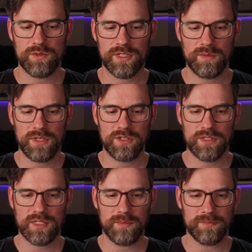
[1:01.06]
it was going to be
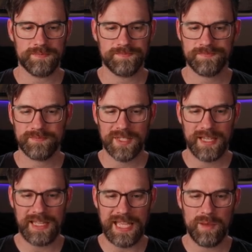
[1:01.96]
just some
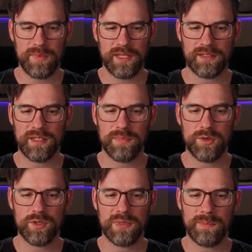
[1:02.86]
kind of ambient
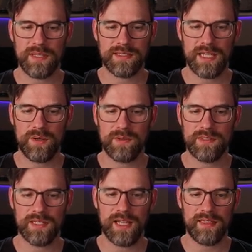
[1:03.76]
computer beeping
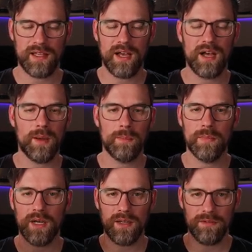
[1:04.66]
sounds and like the
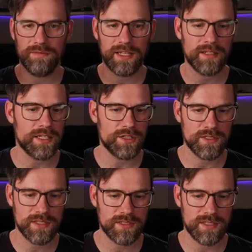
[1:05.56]
hum of ventilation
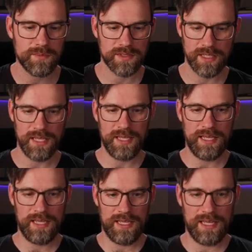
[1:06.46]
systems.
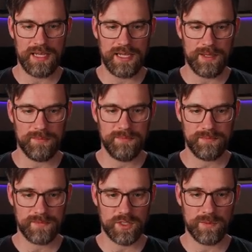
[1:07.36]

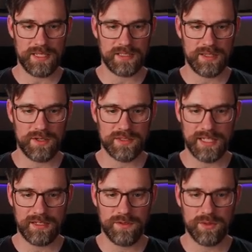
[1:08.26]
So basically there's
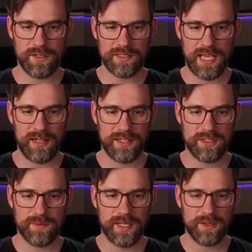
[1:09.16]
like a few little
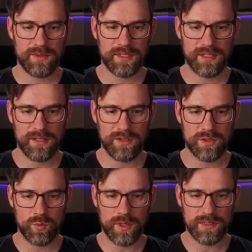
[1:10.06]
satellites around.
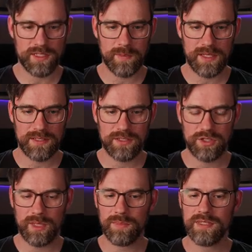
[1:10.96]
There's one
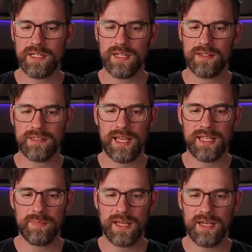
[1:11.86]
spaceship sitting on this
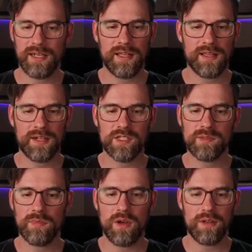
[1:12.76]
landing pad, and then a
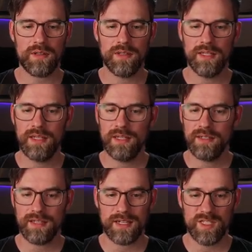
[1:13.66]
small
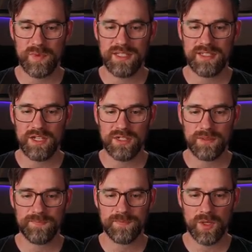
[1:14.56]
kind of space
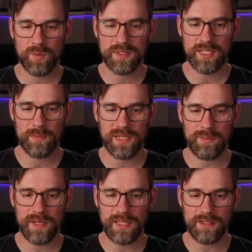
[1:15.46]
station where somebody
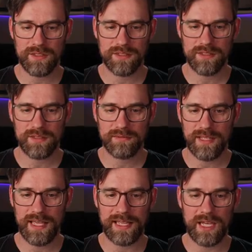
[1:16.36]
might just
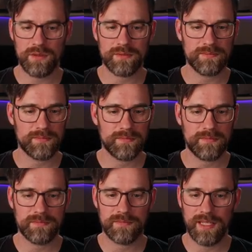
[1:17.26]
hang out
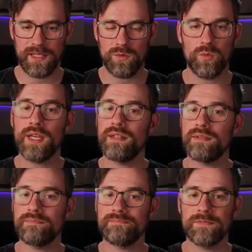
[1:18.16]
and wait
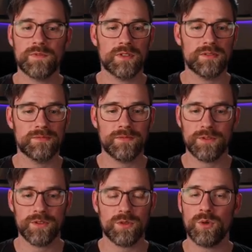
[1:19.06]
for
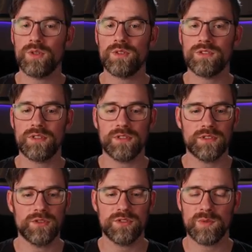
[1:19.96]
further orders or
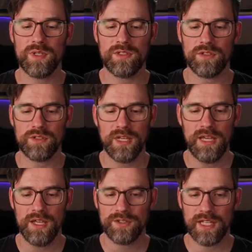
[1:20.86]
to do some research.
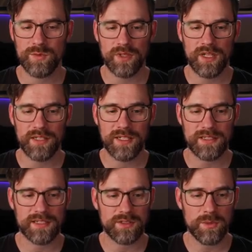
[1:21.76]
So that's really all it
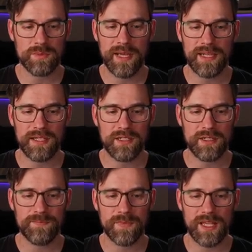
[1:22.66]
does. And it loops back
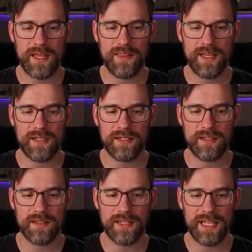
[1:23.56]
here, and then
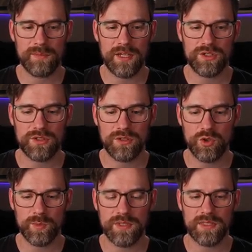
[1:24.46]
the animation
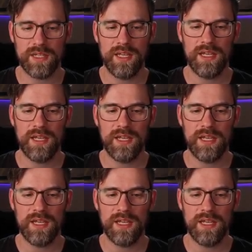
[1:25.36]
loops